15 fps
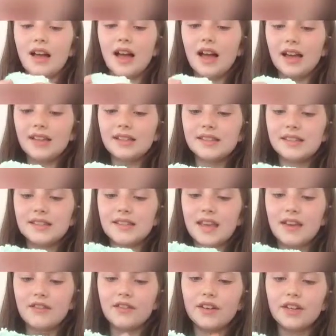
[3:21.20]
I
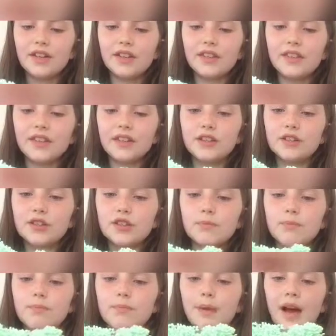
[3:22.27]
definitely think you
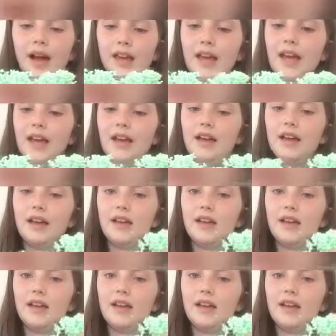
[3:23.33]
should buy it.